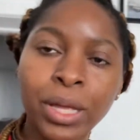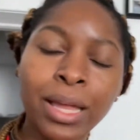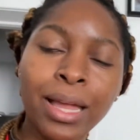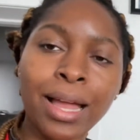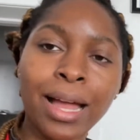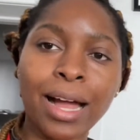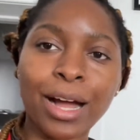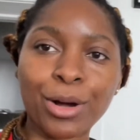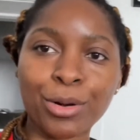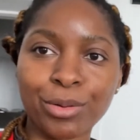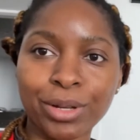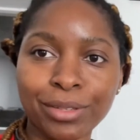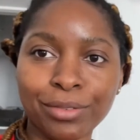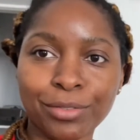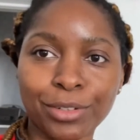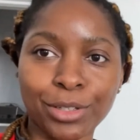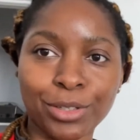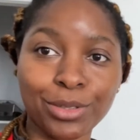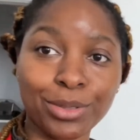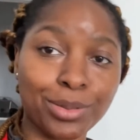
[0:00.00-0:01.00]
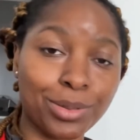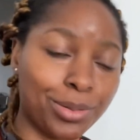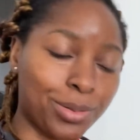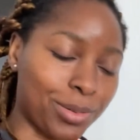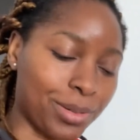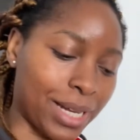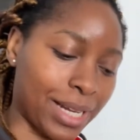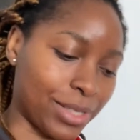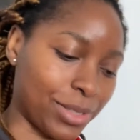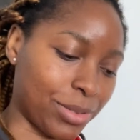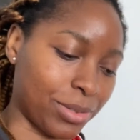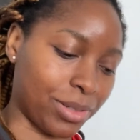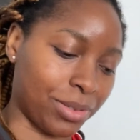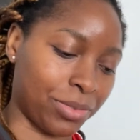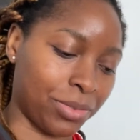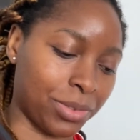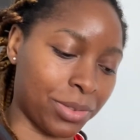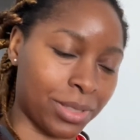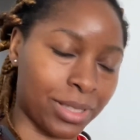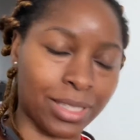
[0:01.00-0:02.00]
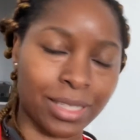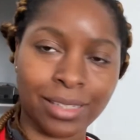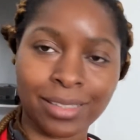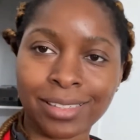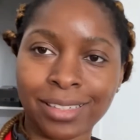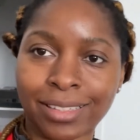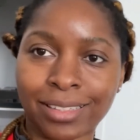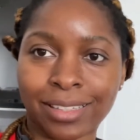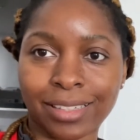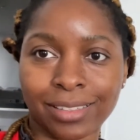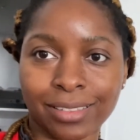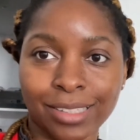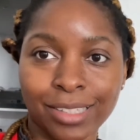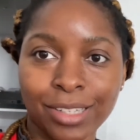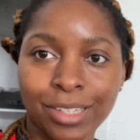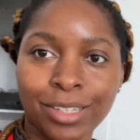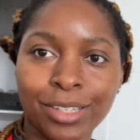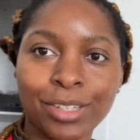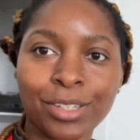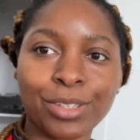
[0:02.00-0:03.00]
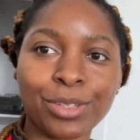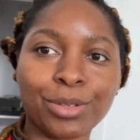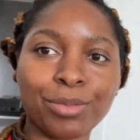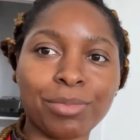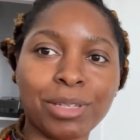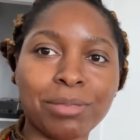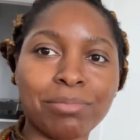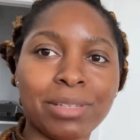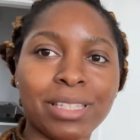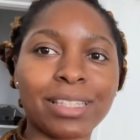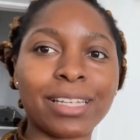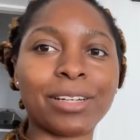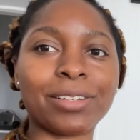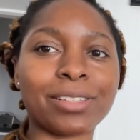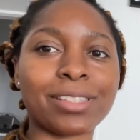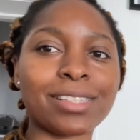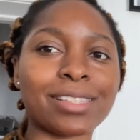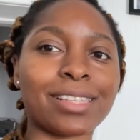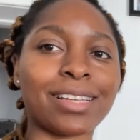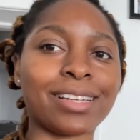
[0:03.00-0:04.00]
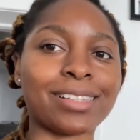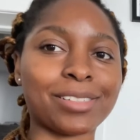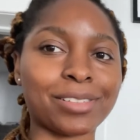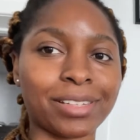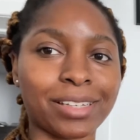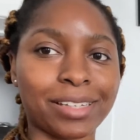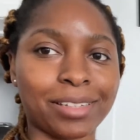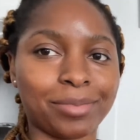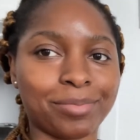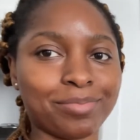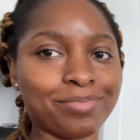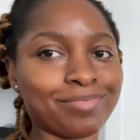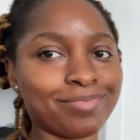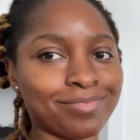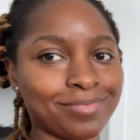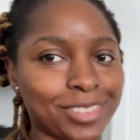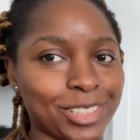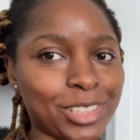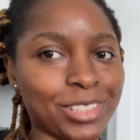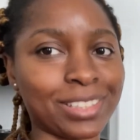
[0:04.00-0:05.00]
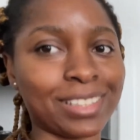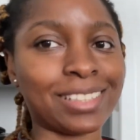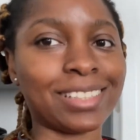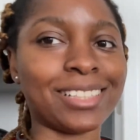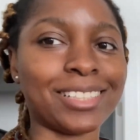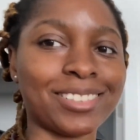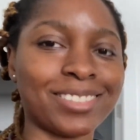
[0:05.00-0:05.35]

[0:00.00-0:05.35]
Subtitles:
I'll wait for you while I do a few things and then you meet me downstairs, okay? Shortly.